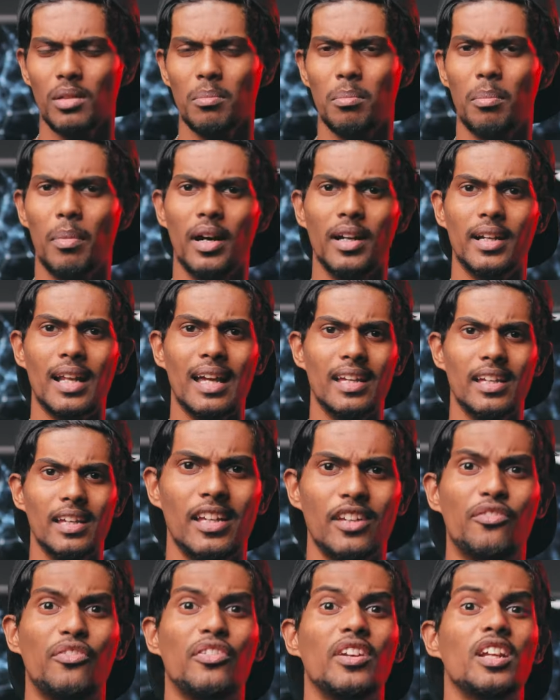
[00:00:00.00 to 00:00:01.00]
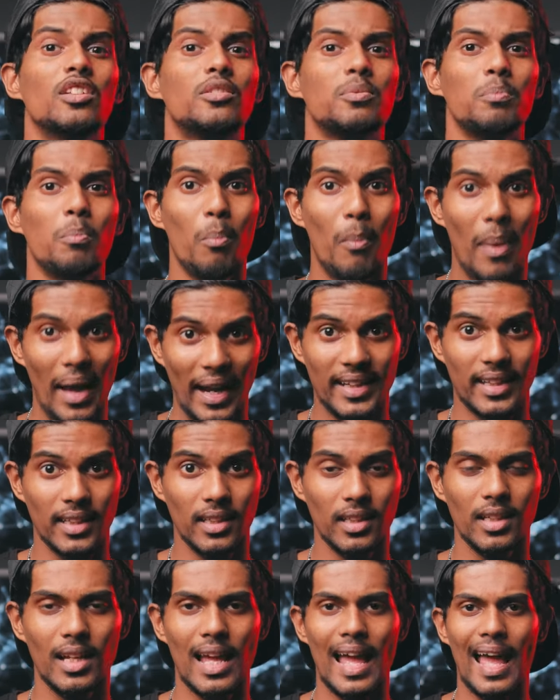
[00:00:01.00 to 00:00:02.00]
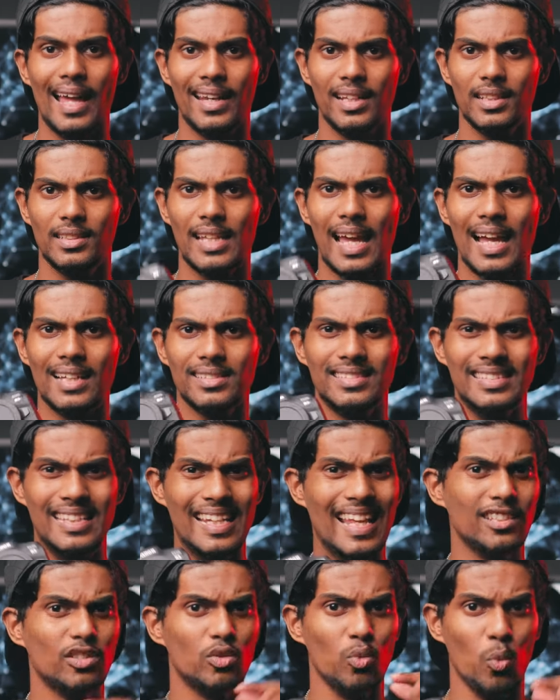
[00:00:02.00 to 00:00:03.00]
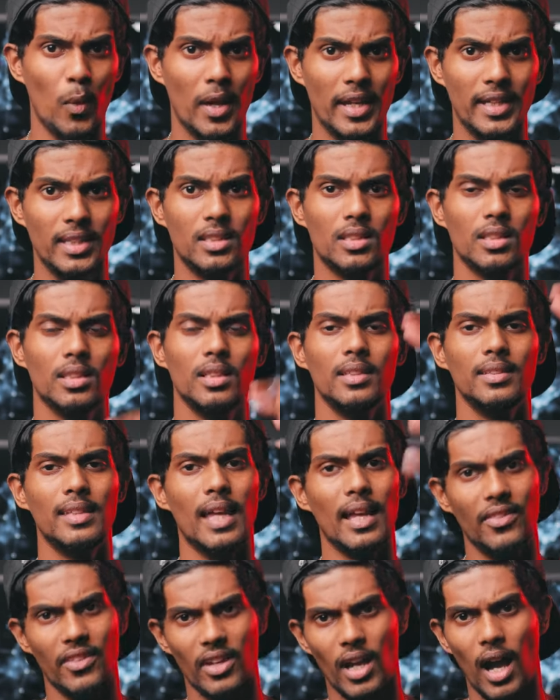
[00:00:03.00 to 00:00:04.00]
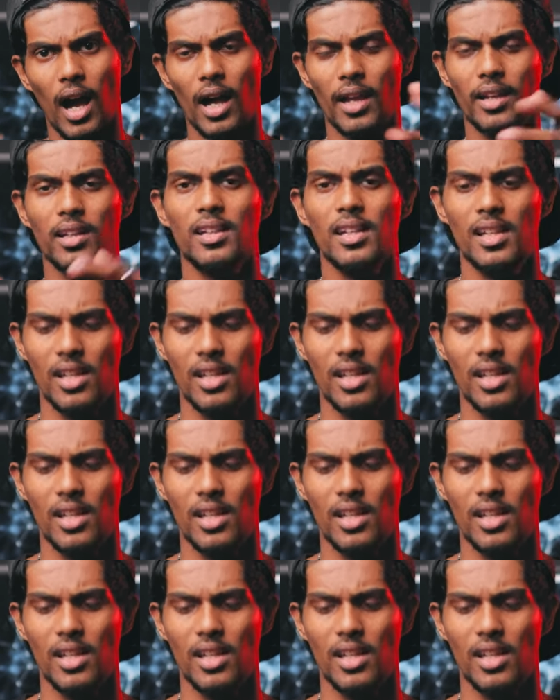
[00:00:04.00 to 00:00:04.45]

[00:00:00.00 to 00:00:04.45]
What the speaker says: but it feels better and it has less weight than the R.